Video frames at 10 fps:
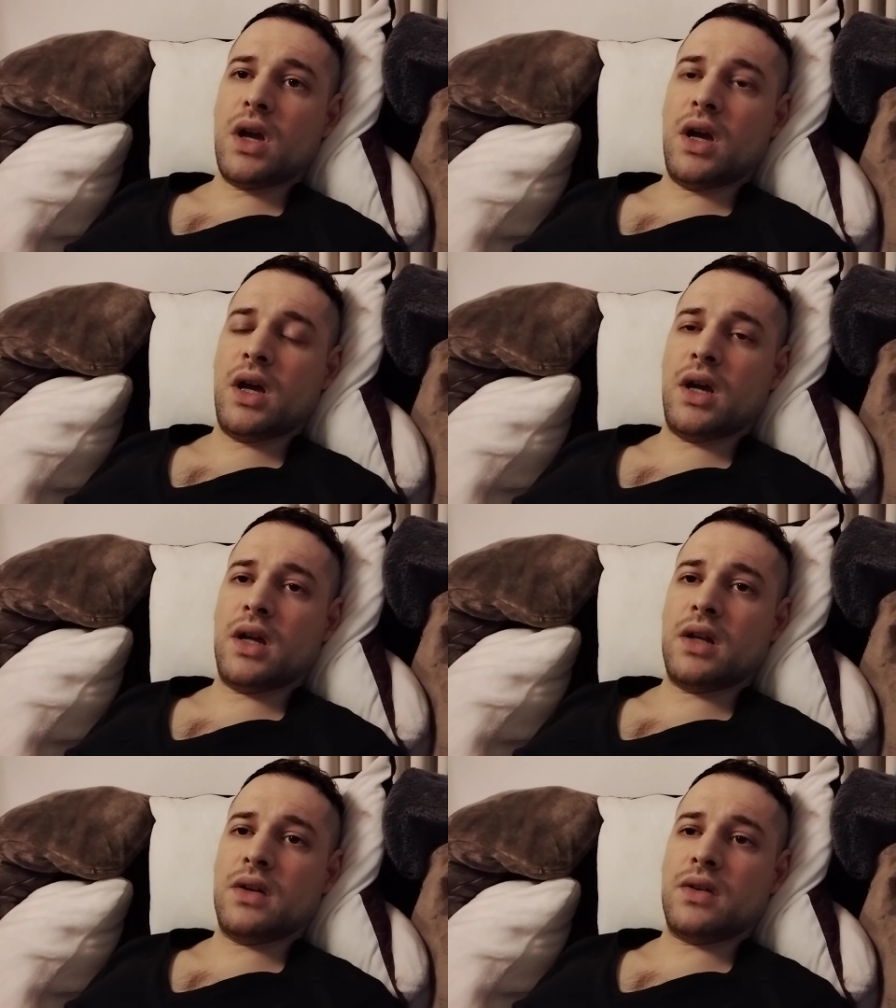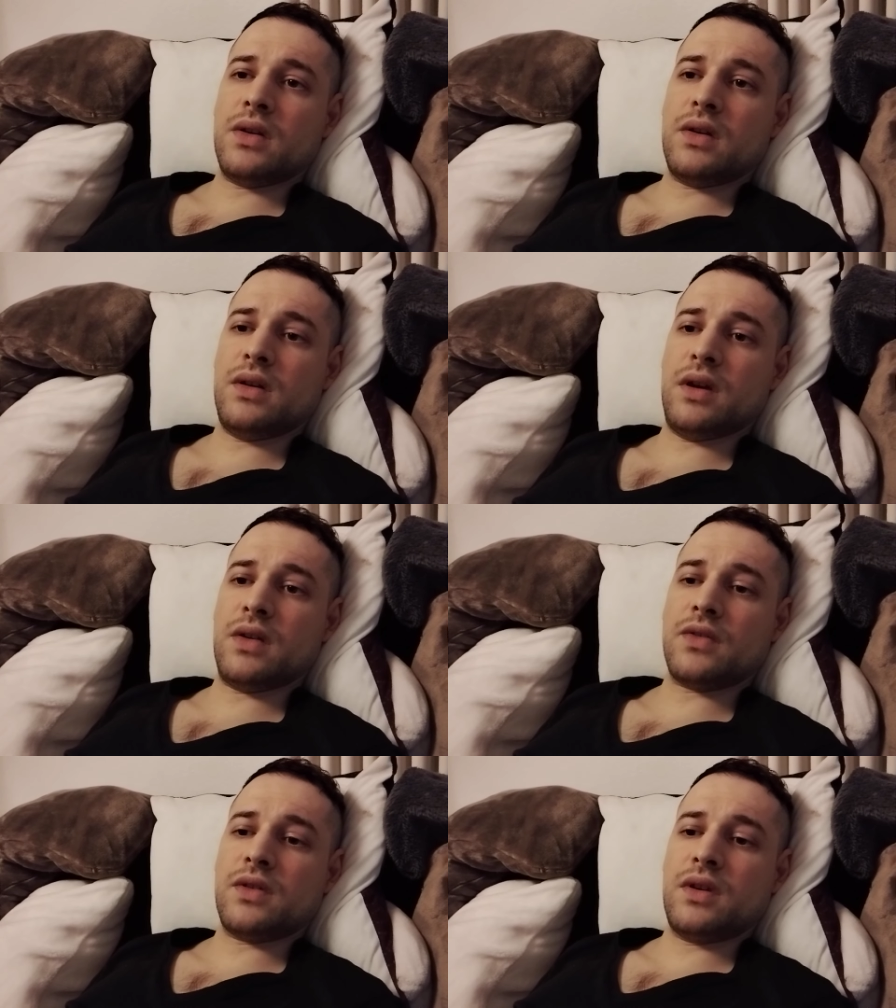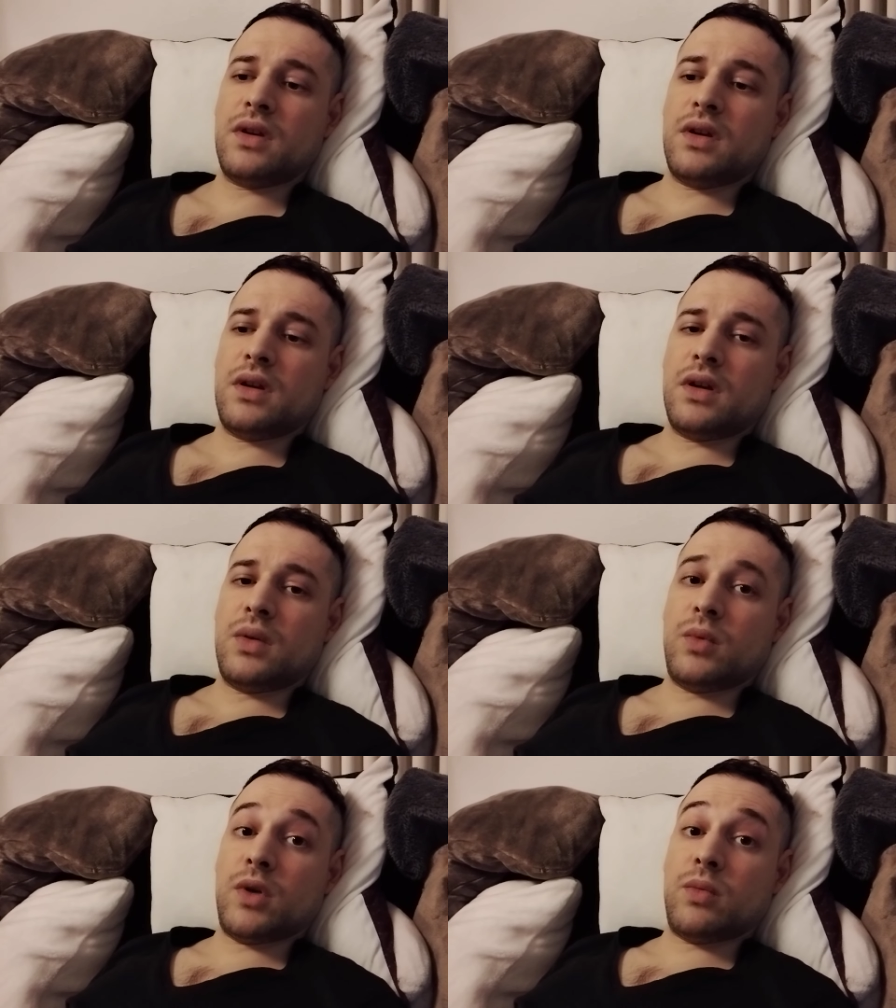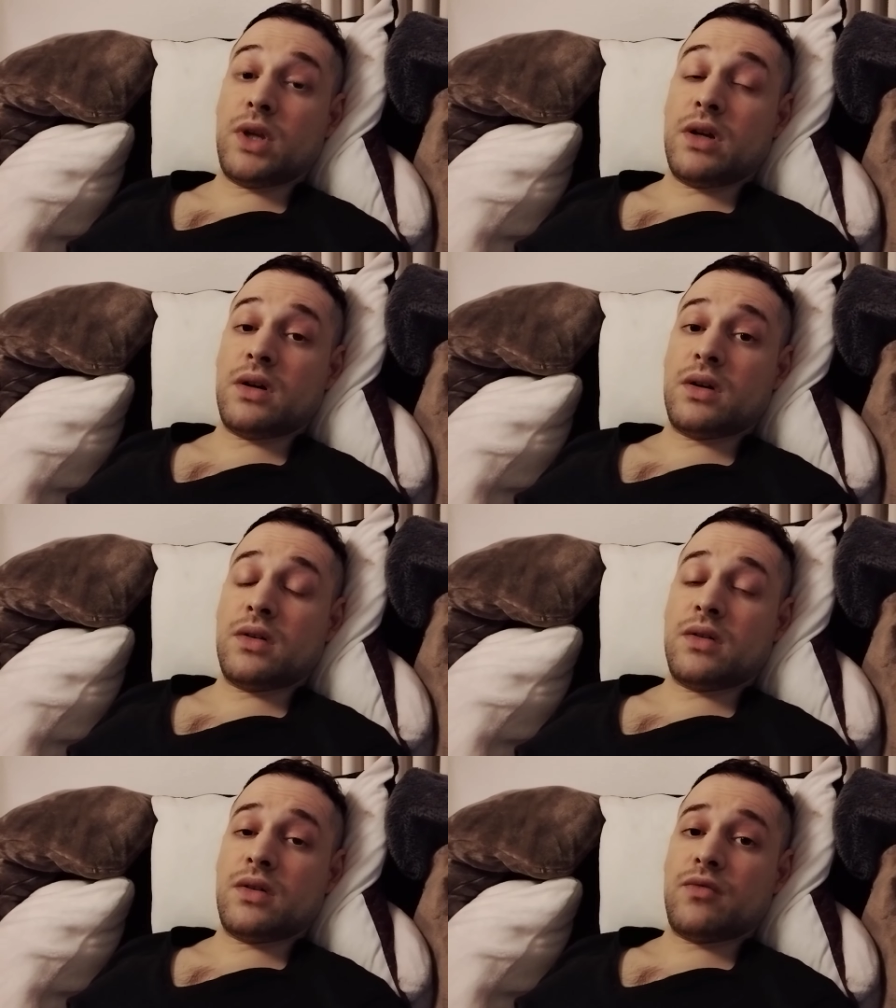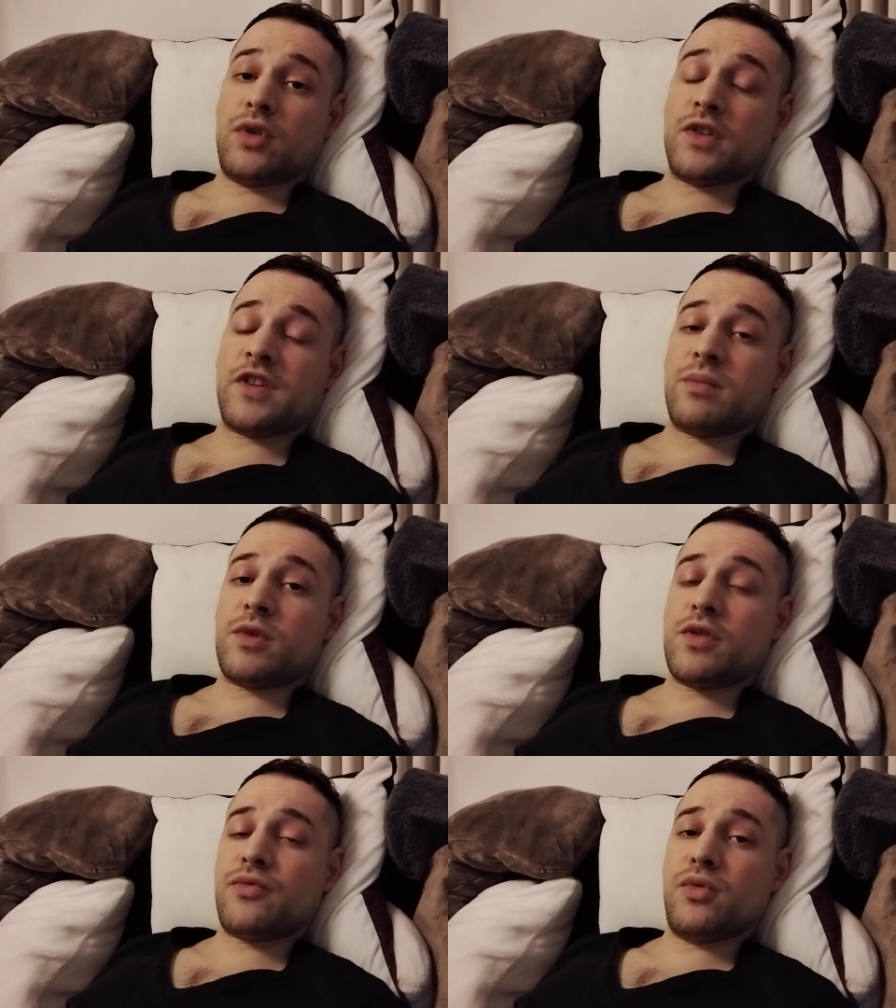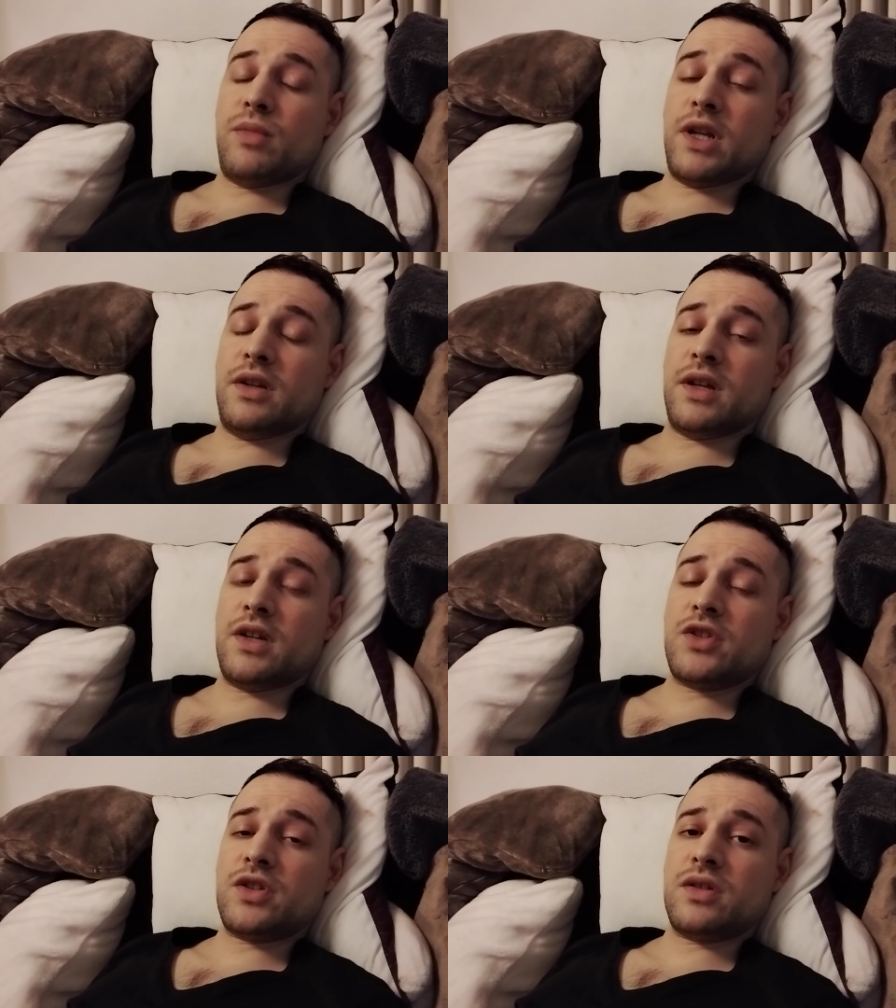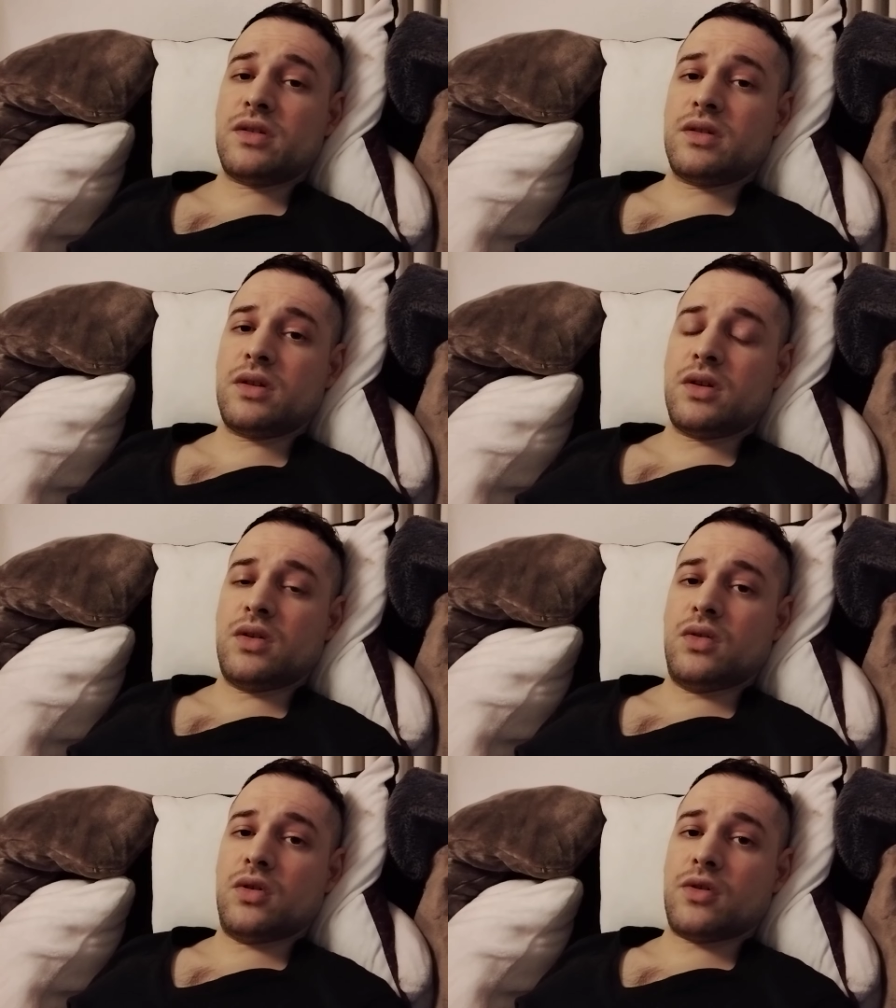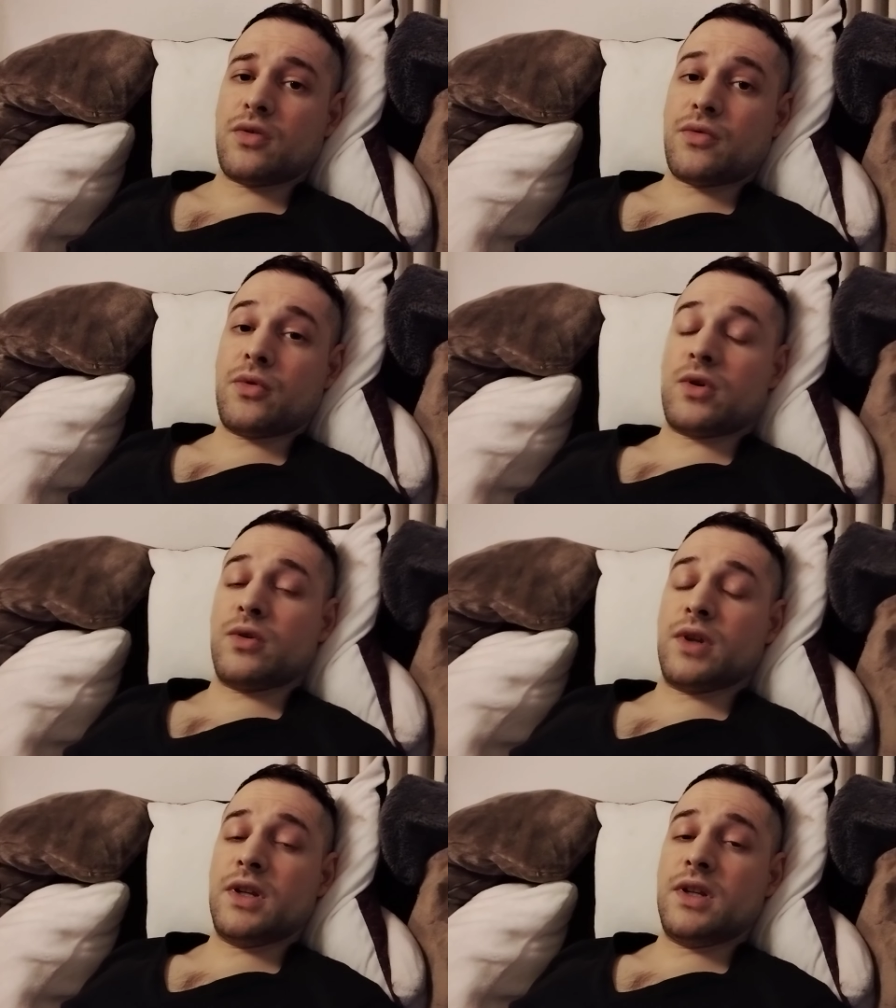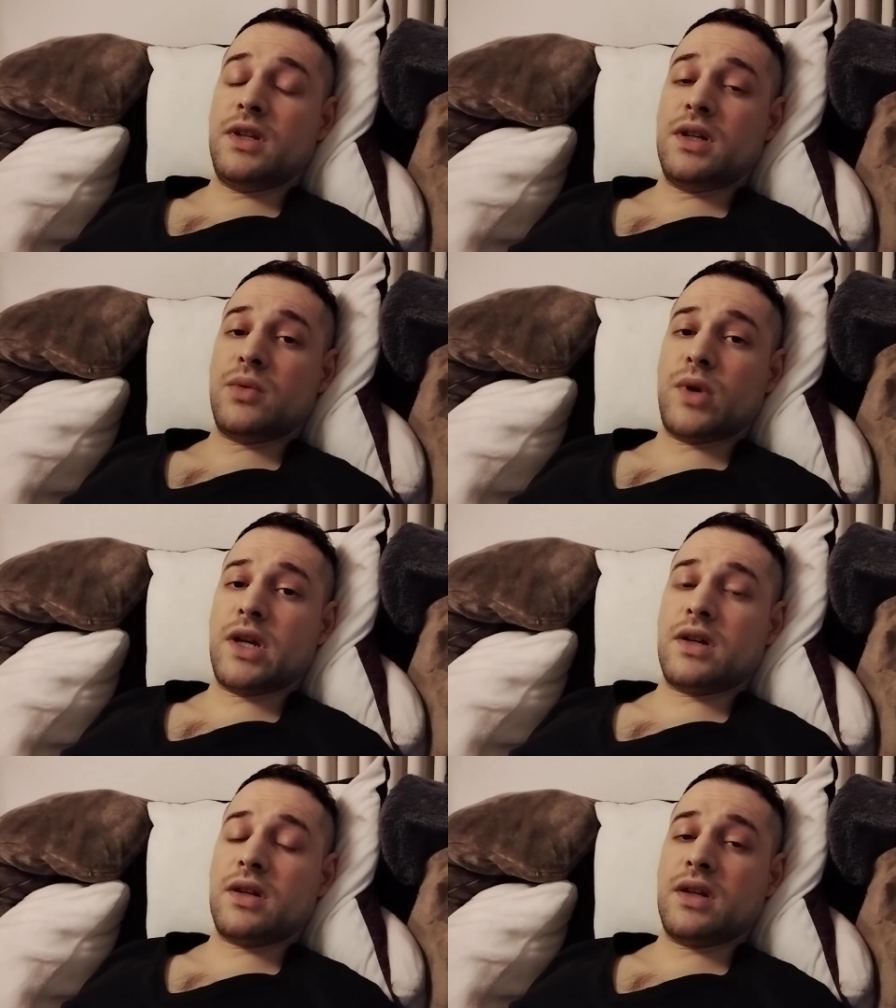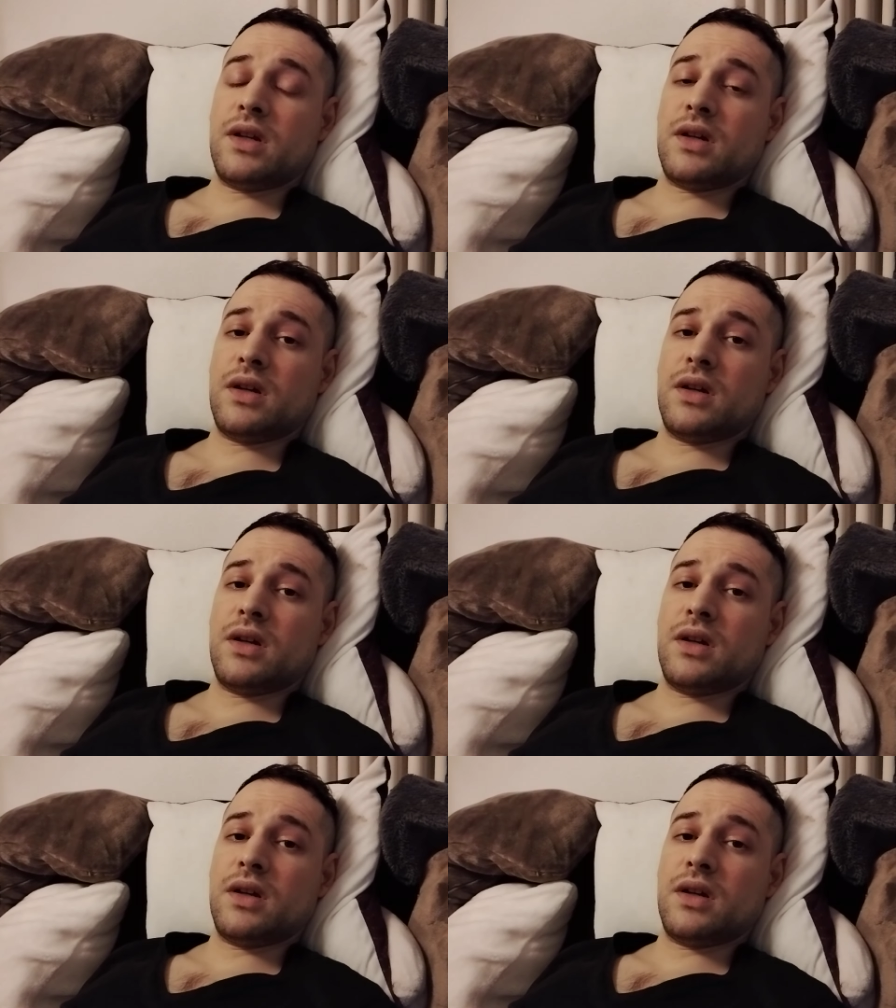And yes, when we are, for example, through meditation or through kundalini awakening,